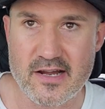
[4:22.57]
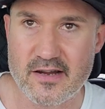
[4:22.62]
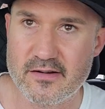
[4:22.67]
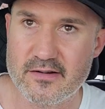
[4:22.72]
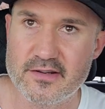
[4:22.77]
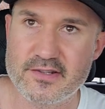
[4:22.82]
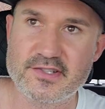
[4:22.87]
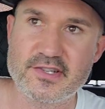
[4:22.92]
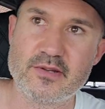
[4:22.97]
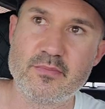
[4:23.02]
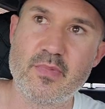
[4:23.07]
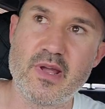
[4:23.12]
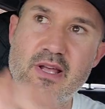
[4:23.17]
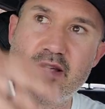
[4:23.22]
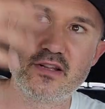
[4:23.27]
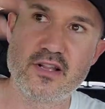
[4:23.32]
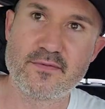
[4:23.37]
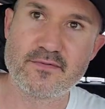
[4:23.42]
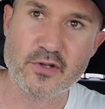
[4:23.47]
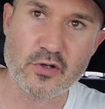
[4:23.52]
errands and
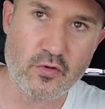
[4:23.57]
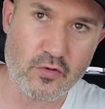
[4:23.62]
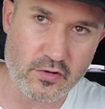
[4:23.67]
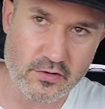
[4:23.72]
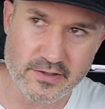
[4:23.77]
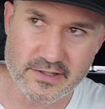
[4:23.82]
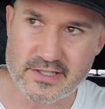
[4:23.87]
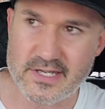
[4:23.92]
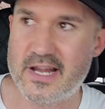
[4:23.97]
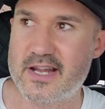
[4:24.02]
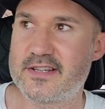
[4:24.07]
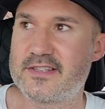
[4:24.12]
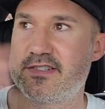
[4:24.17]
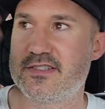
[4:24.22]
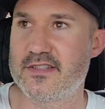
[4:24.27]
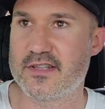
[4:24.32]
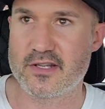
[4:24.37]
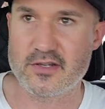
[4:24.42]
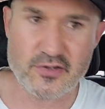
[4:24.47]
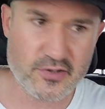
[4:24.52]
mail off the quarterly
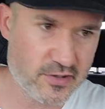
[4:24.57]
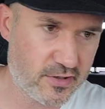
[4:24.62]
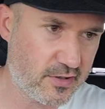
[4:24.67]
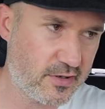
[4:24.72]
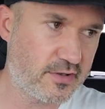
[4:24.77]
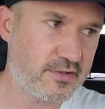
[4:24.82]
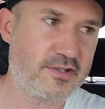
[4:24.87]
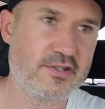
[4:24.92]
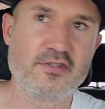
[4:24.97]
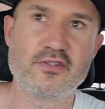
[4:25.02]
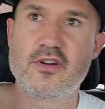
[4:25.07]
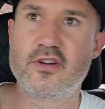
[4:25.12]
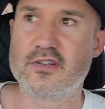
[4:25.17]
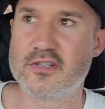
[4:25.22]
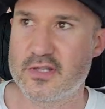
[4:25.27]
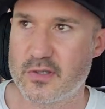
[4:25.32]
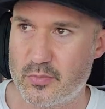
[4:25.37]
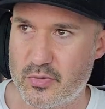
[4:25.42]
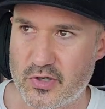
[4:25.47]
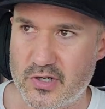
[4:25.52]
taxes and the insurance and
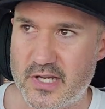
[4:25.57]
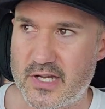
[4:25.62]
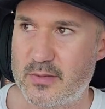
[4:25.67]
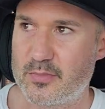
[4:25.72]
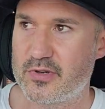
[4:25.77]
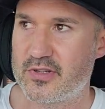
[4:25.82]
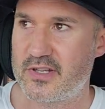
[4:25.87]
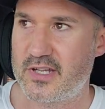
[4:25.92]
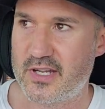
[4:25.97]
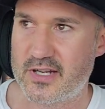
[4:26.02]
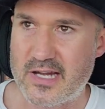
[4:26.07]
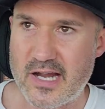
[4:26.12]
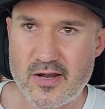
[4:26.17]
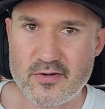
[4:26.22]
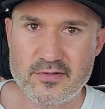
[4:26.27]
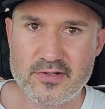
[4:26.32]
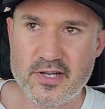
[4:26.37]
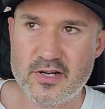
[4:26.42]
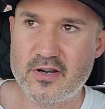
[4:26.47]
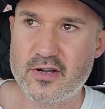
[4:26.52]
talk to the bookkeeper and the
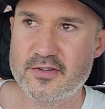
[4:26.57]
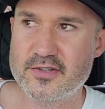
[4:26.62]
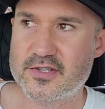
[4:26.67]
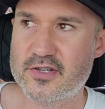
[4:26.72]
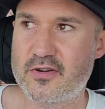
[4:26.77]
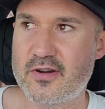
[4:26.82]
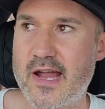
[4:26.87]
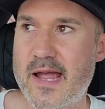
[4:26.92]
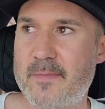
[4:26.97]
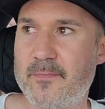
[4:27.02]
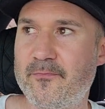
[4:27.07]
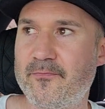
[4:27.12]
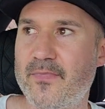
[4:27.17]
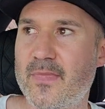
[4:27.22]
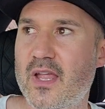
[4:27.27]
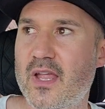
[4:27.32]
accountant and all this crap.